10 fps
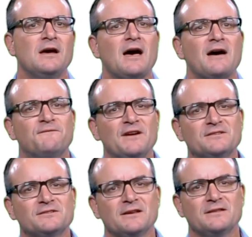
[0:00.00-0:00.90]

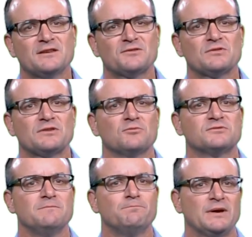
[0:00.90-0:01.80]
Eventually, this results
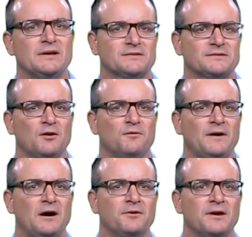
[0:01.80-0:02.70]
in beta cell
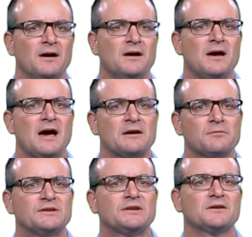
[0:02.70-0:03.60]
failure and a
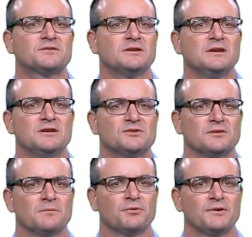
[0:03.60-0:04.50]
reduction in
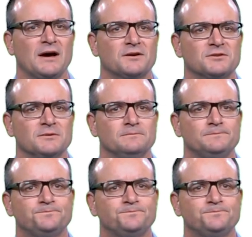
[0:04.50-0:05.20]
insulin production.